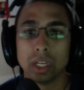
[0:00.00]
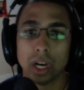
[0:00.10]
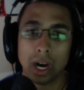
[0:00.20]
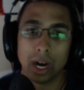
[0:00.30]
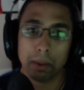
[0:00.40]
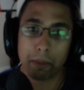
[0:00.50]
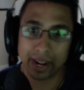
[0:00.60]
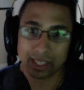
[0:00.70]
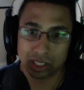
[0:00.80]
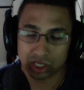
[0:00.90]
but
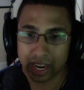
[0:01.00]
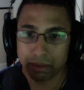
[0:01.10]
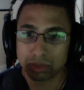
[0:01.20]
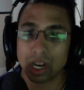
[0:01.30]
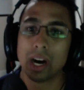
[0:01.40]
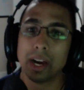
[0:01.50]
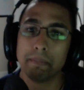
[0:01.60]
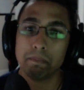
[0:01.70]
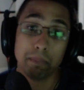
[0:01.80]
at the same time,